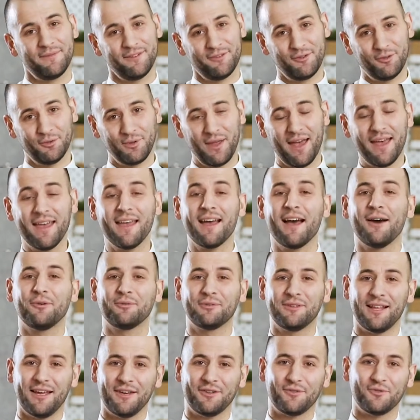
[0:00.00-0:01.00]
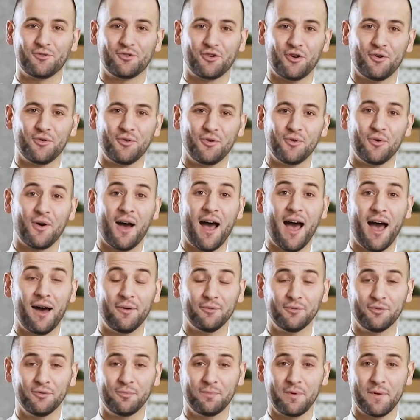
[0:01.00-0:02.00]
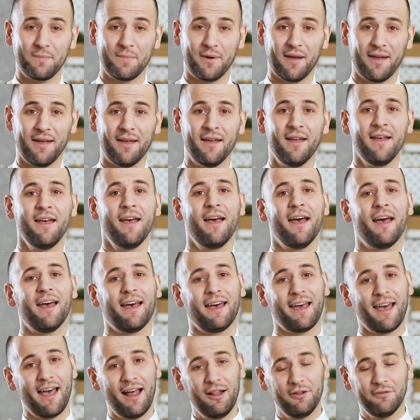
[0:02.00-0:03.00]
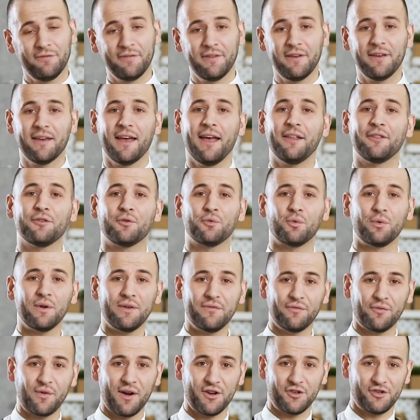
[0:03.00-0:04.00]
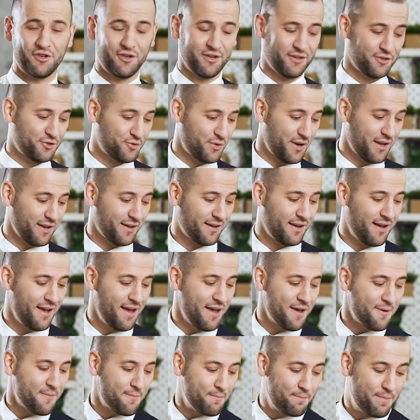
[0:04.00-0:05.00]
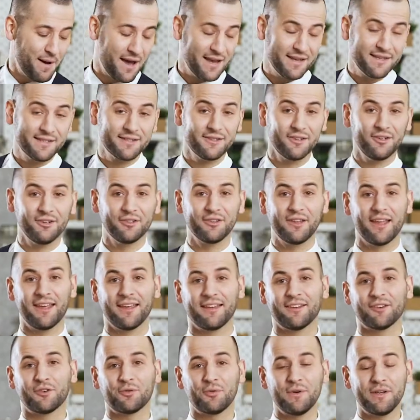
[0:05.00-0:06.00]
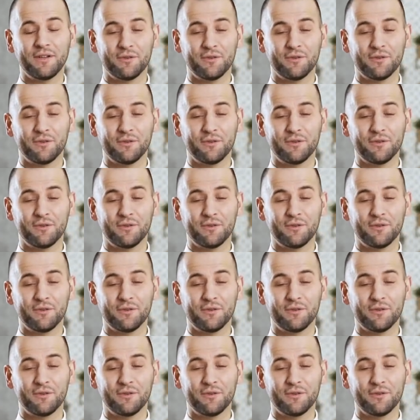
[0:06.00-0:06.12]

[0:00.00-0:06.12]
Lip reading: Today I would like to show you how to prepare healthy and refreshing drink based on a green